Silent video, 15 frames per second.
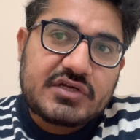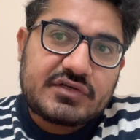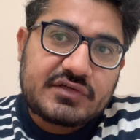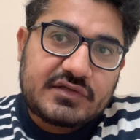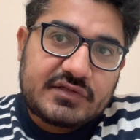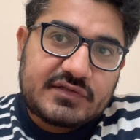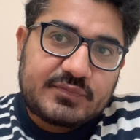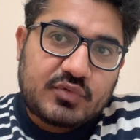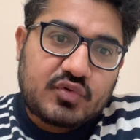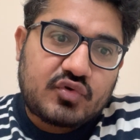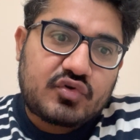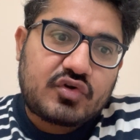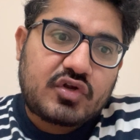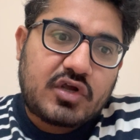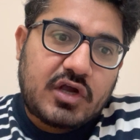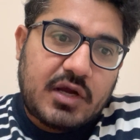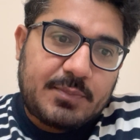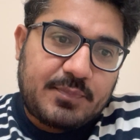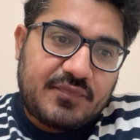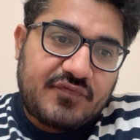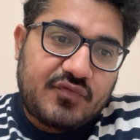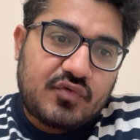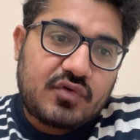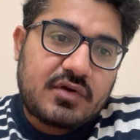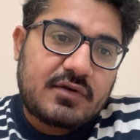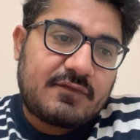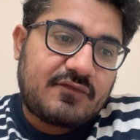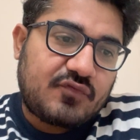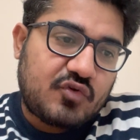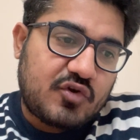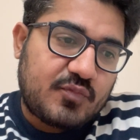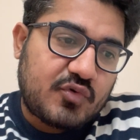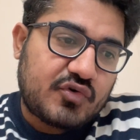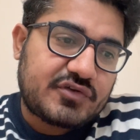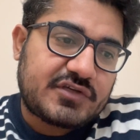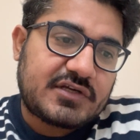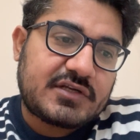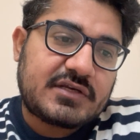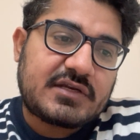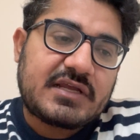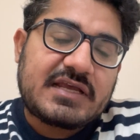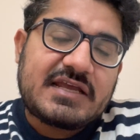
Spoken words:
teaspoon, cup full motion,